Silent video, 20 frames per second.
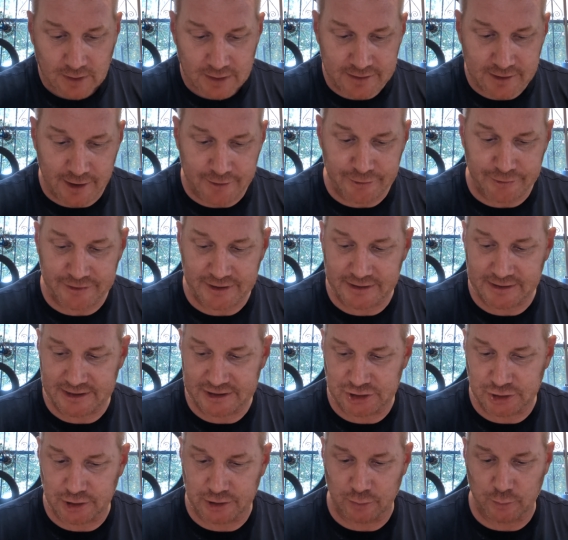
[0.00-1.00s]
The other thing
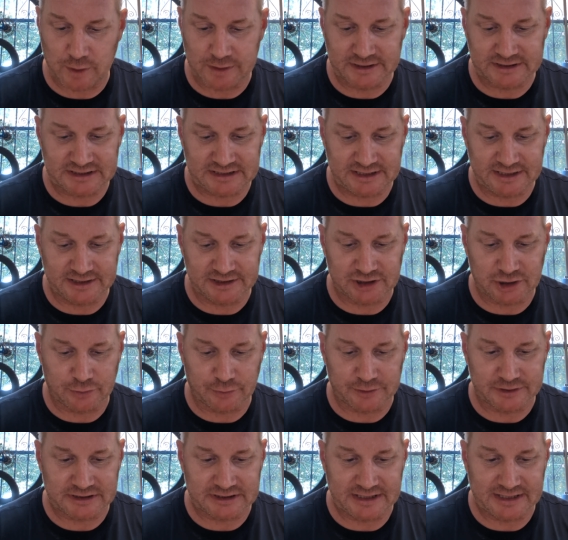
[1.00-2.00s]
that you're going to want to see is you're going to
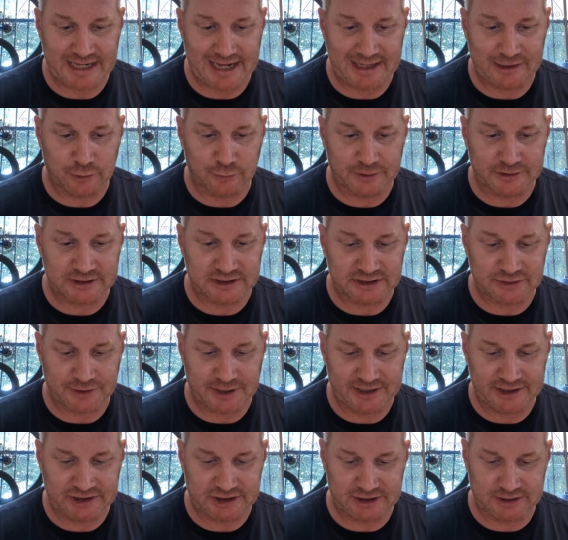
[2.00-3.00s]
want to see the annual
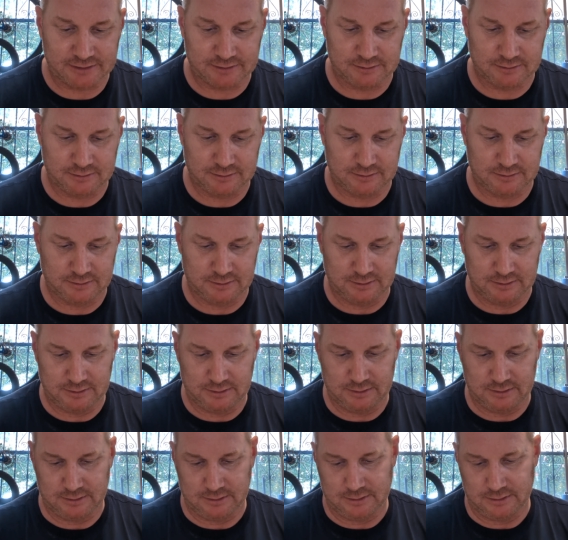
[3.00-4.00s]
registration,
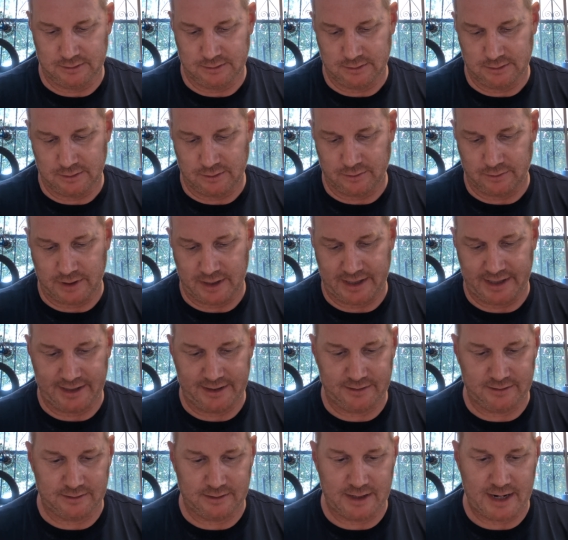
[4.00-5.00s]

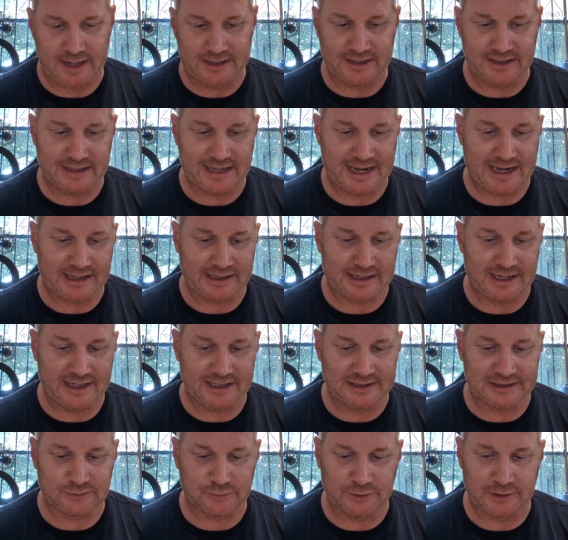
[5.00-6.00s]
right? And in that
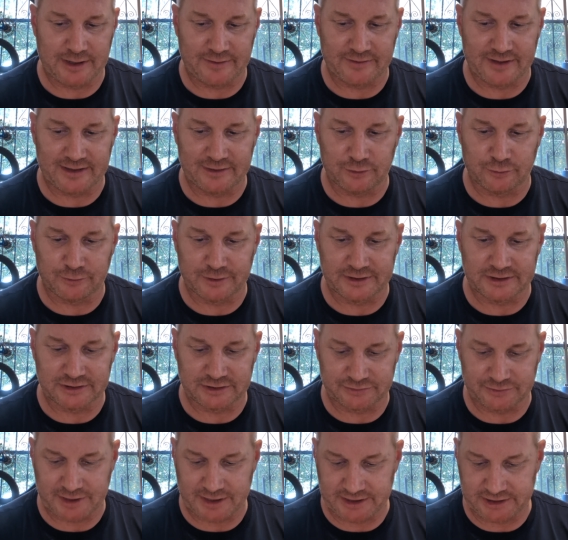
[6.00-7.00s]
case, when you have the annual
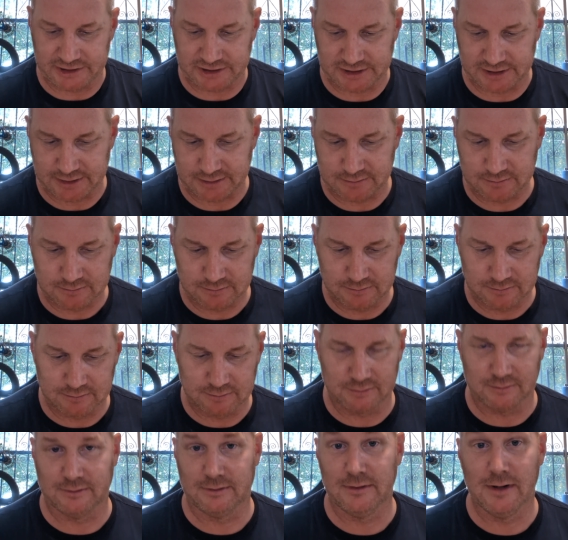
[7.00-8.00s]
registration,
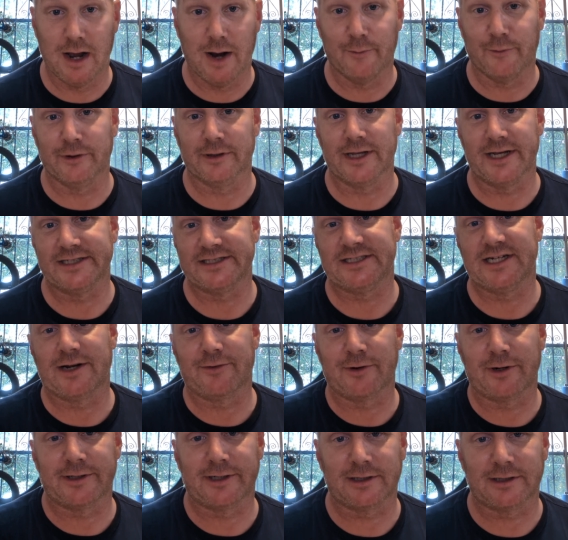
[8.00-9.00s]
I'm realizing,
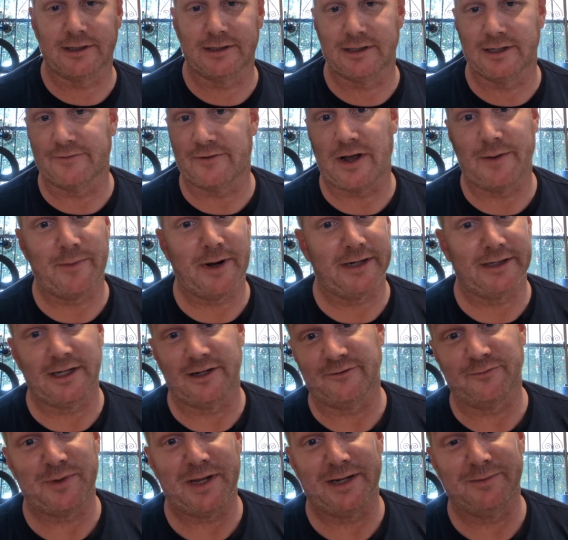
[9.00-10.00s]
ironically enough, I might not
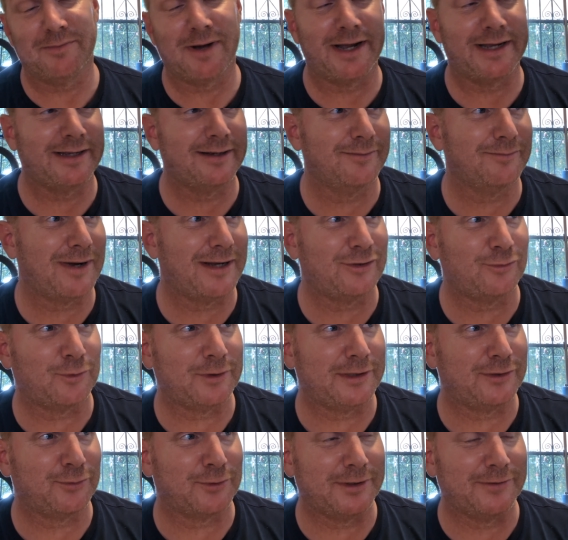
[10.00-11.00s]
have paid my
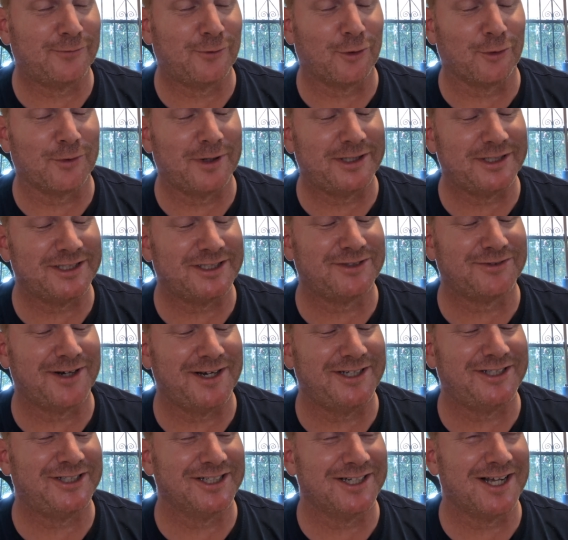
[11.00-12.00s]
2024
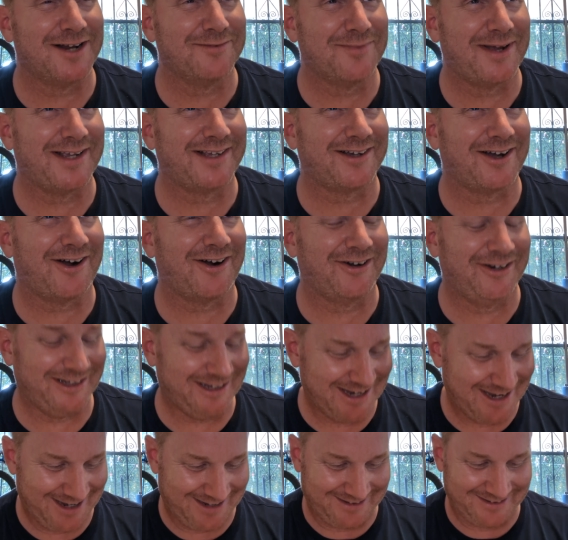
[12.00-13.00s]
registration on my car
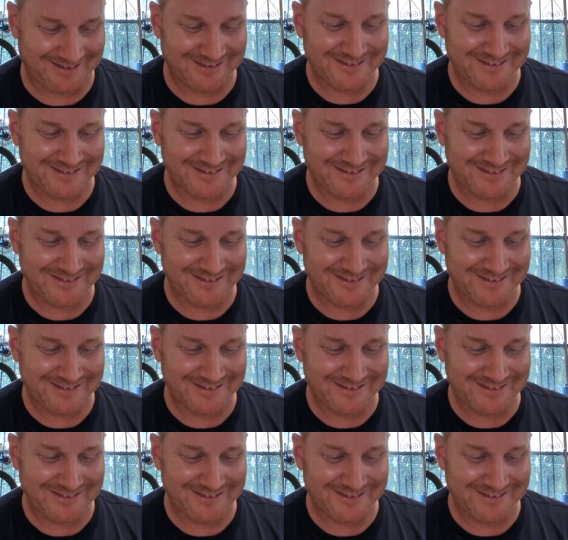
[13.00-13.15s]
yet.